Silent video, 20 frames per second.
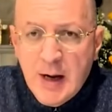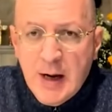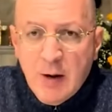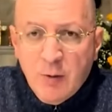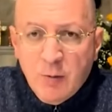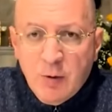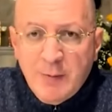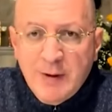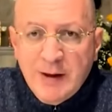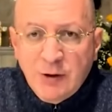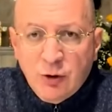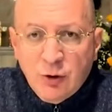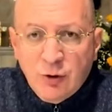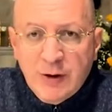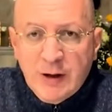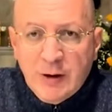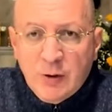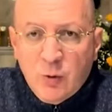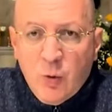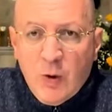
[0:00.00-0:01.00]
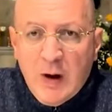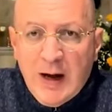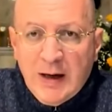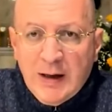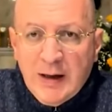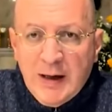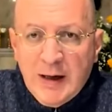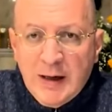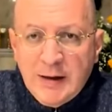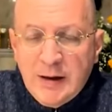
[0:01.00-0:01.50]

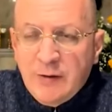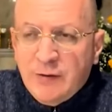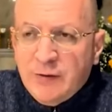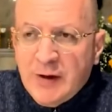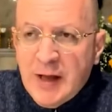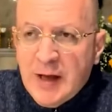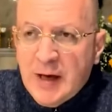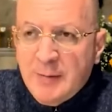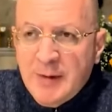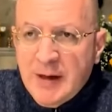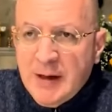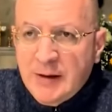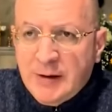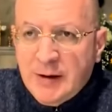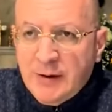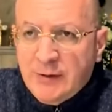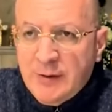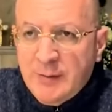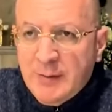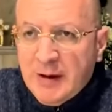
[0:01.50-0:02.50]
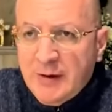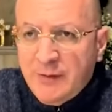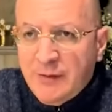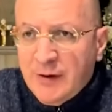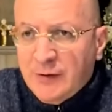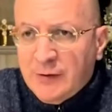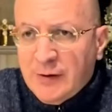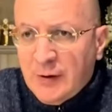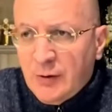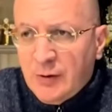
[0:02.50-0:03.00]
And
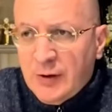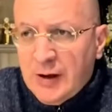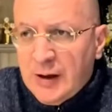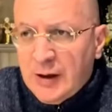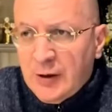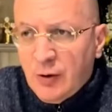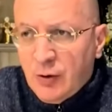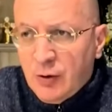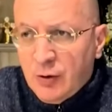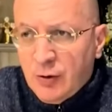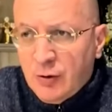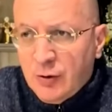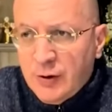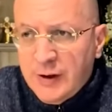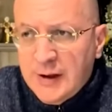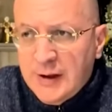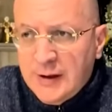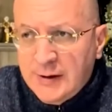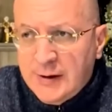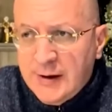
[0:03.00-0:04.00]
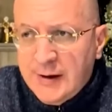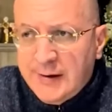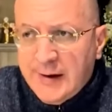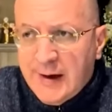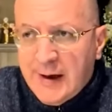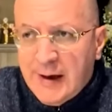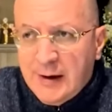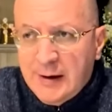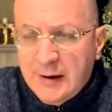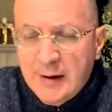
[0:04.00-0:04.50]
Bergoglio expresses increasingly
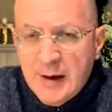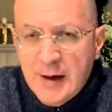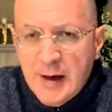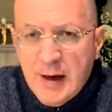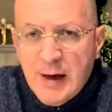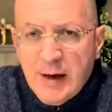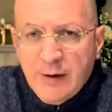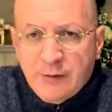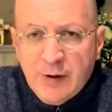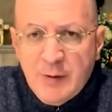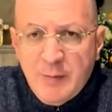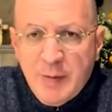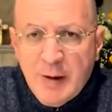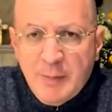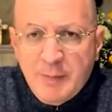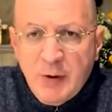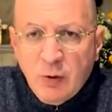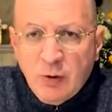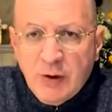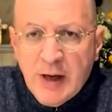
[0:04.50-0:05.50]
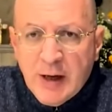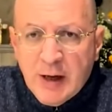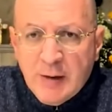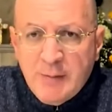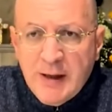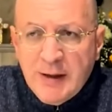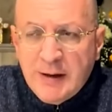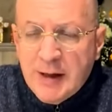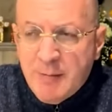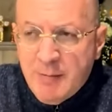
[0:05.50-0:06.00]
clearly what we
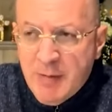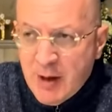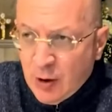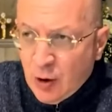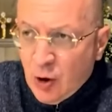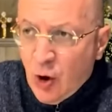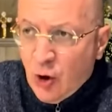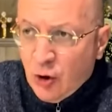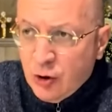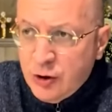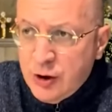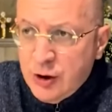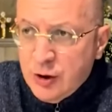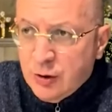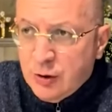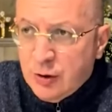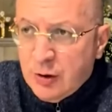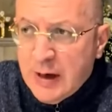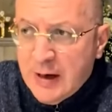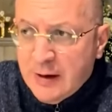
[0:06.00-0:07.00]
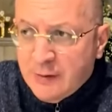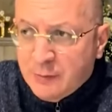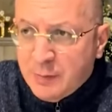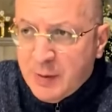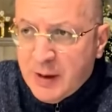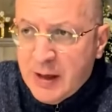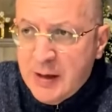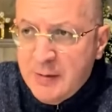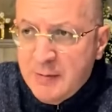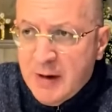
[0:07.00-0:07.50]
alone have been able to
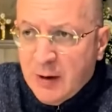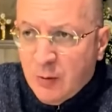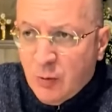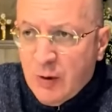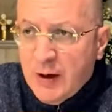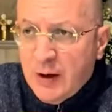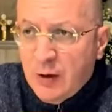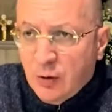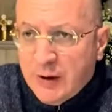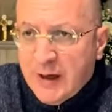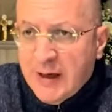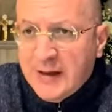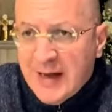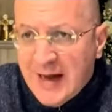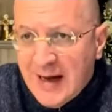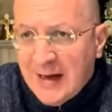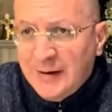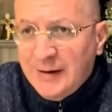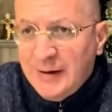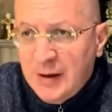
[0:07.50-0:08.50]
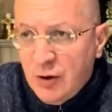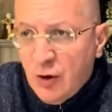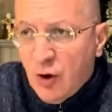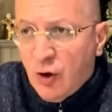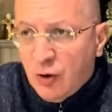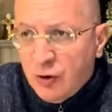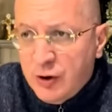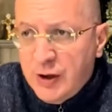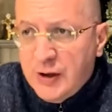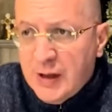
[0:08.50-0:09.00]
shout to the entire world for
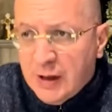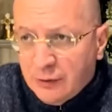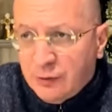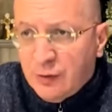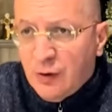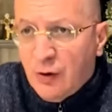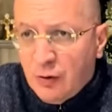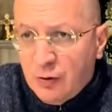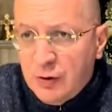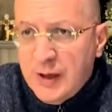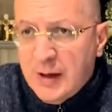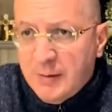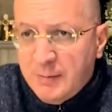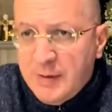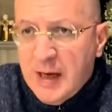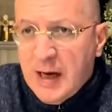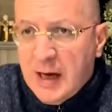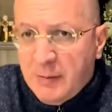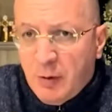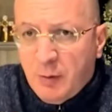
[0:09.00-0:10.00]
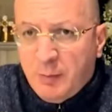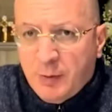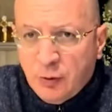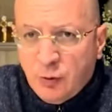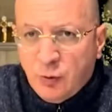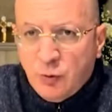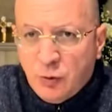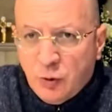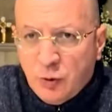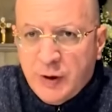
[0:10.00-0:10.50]
years, paying personally
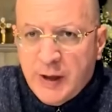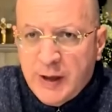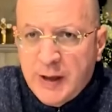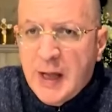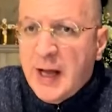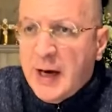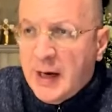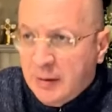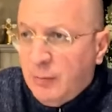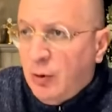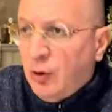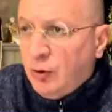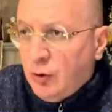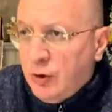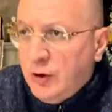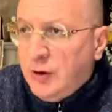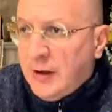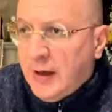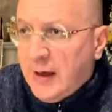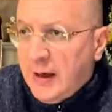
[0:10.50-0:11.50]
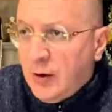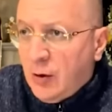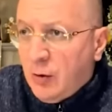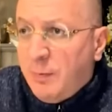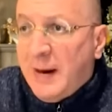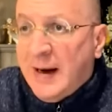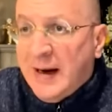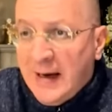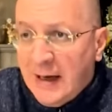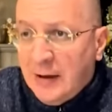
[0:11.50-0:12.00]
with
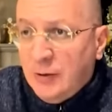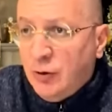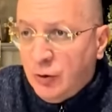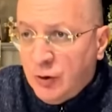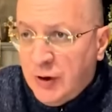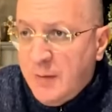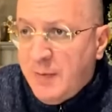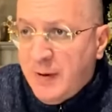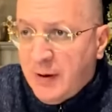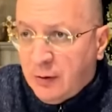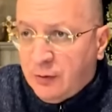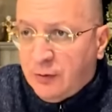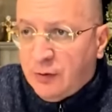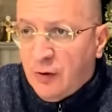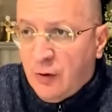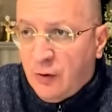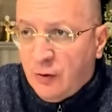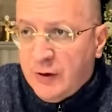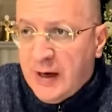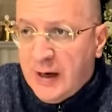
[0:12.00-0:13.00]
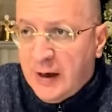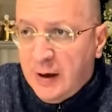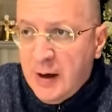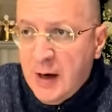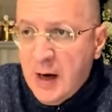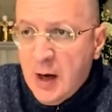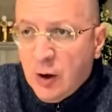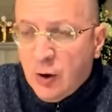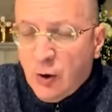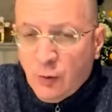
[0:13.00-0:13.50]
excommunications and reductions to the lay
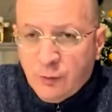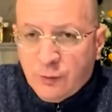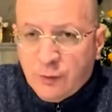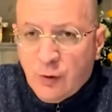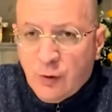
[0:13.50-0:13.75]
state.